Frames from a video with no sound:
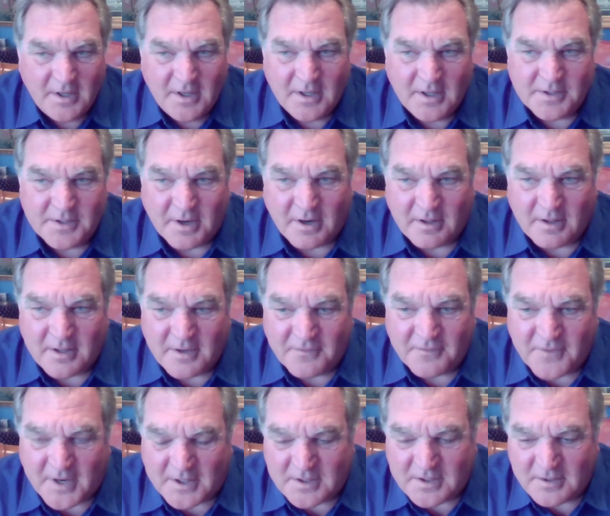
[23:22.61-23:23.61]
it's hardly
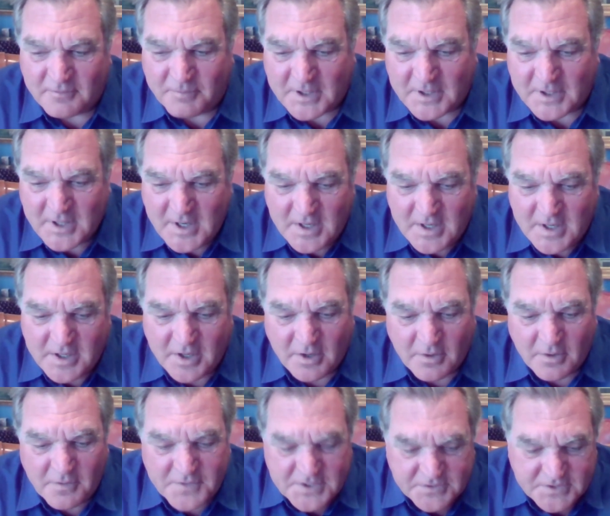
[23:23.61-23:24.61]
effective. But,
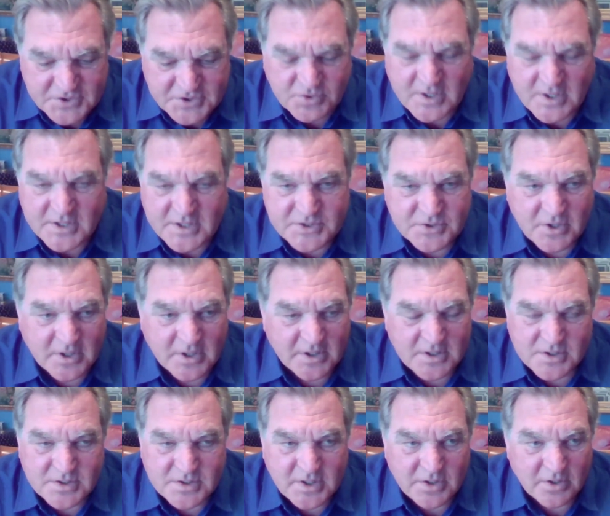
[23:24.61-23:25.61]
this trend is going to
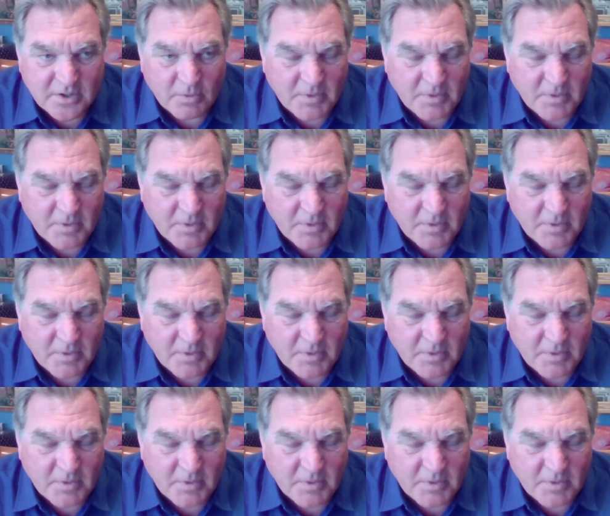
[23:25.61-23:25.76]
continue.